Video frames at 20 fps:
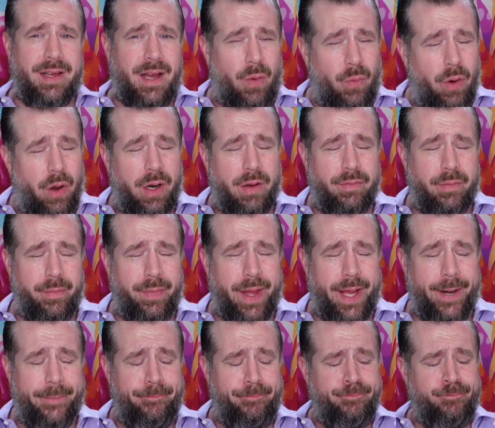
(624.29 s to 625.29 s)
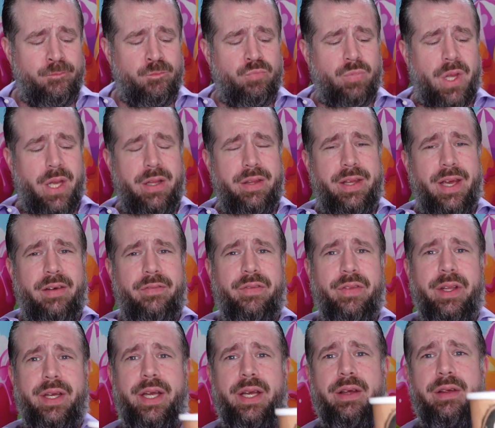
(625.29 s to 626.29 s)
I will give them that. It
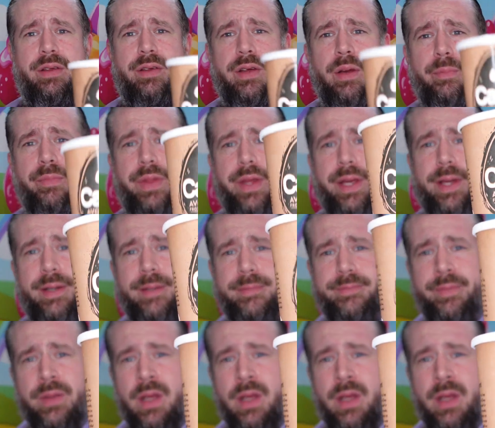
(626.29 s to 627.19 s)
definitely is something